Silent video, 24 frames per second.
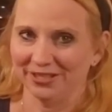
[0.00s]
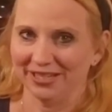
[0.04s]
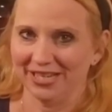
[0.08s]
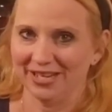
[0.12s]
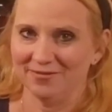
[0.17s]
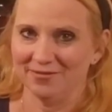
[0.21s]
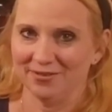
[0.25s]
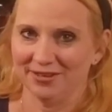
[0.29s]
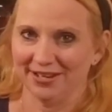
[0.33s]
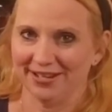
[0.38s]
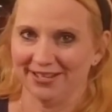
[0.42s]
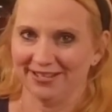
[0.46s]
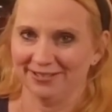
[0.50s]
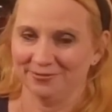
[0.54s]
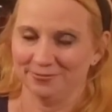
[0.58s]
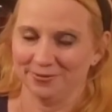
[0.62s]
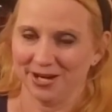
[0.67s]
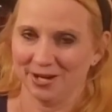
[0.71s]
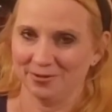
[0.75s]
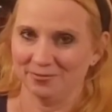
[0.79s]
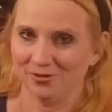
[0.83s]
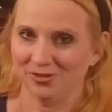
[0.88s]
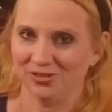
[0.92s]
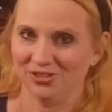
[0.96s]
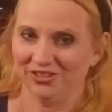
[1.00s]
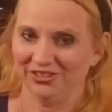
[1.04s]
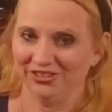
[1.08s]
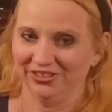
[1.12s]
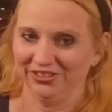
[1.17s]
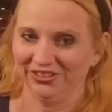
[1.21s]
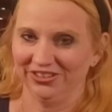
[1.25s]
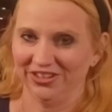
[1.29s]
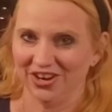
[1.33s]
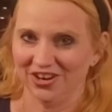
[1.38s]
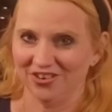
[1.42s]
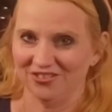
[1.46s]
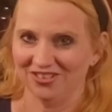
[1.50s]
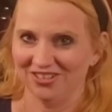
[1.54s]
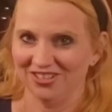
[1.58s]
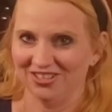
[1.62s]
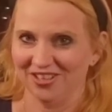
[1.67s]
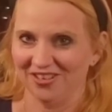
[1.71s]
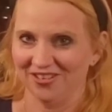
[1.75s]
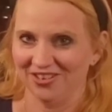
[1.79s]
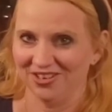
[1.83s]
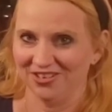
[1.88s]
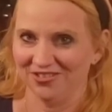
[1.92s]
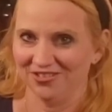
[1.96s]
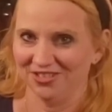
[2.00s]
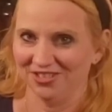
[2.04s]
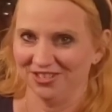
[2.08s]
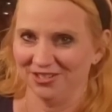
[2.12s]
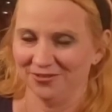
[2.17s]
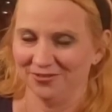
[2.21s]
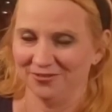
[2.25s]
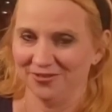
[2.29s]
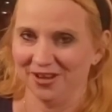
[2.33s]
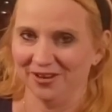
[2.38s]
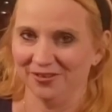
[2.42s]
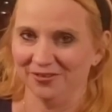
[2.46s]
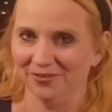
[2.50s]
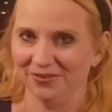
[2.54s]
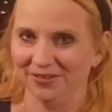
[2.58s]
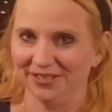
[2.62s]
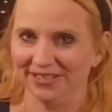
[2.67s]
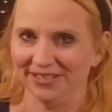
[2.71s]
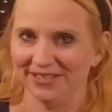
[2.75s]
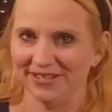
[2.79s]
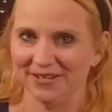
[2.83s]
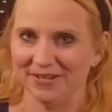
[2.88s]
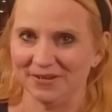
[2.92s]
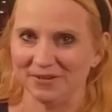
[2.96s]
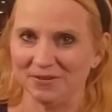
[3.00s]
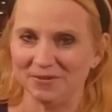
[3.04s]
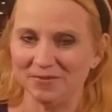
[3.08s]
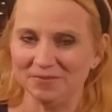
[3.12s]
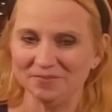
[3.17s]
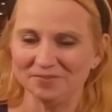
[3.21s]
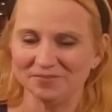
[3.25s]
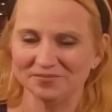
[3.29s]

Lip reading: even as when I was younger I always thought it was a fun one to do.